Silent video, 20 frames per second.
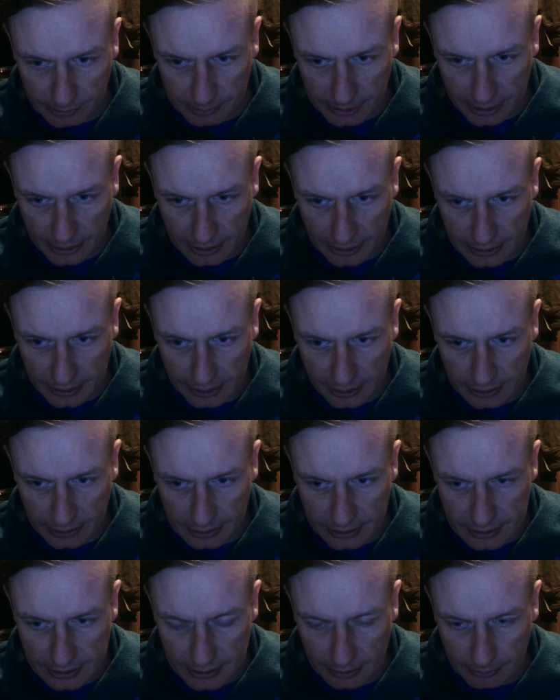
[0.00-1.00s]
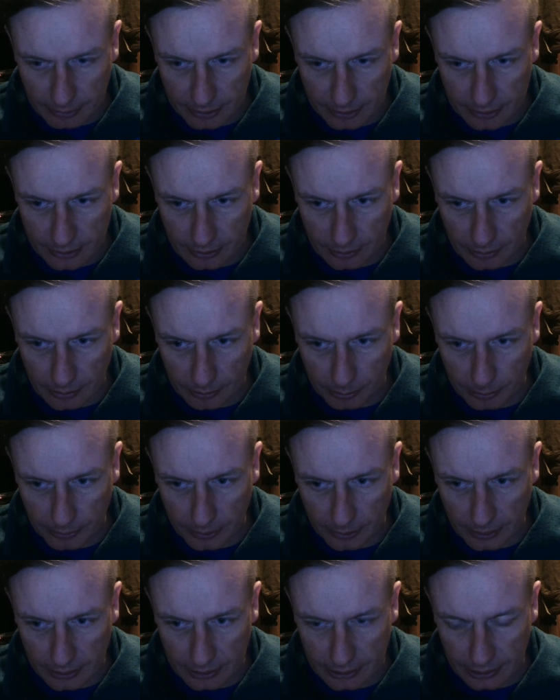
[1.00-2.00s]
the Ardennes that were dug up,
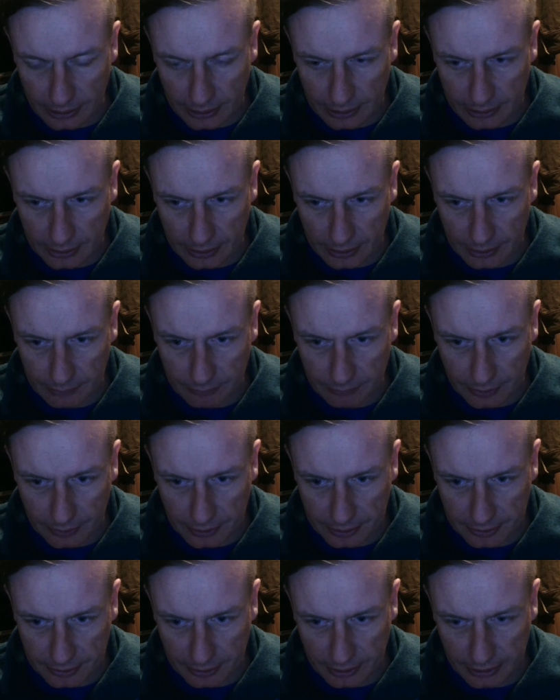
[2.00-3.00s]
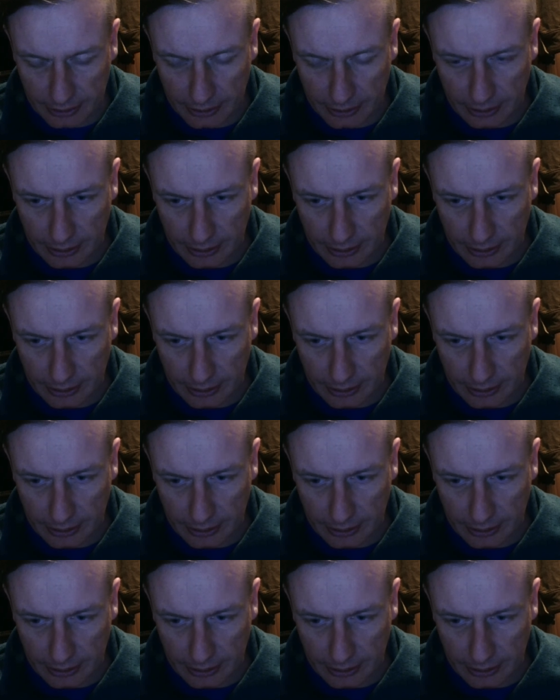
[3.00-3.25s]
one dated 1943